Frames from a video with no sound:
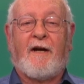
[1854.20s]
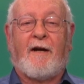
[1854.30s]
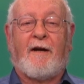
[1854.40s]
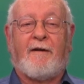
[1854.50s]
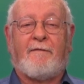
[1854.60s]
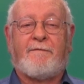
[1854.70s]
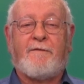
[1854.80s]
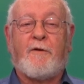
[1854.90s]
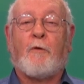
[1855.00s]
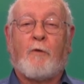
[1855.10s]

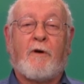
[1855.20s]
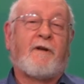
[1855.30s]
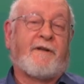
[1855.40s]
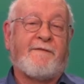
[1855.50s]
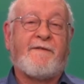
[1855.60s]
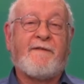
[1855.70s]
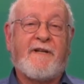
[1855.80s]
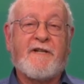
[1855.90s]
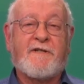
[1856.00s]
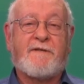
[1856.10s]
of the world of
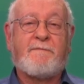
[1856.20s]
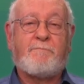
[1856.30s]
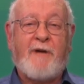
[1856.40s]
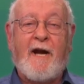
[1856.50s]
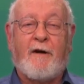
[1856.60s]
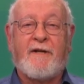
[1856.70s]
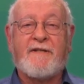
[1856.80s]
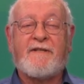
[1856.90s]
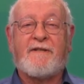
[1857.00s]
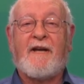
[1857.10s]
his
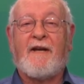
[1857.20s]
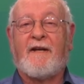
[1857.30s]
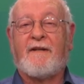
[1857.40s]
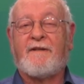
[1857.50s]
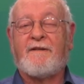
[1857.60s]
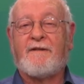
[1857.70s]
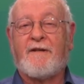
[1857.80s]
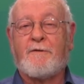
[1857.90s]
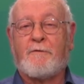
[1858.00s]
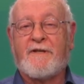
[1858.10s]
parents. And in
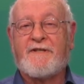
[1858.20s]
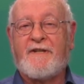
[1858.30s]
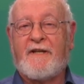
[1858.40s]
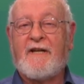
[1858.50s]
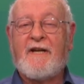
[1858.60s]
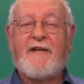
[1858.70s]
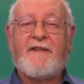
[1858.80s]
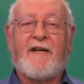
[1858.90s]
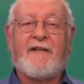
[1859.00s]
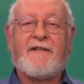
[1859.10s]
other words, the
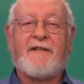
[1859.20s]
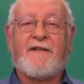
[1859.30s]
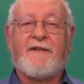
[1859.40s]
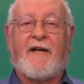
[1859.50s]
idea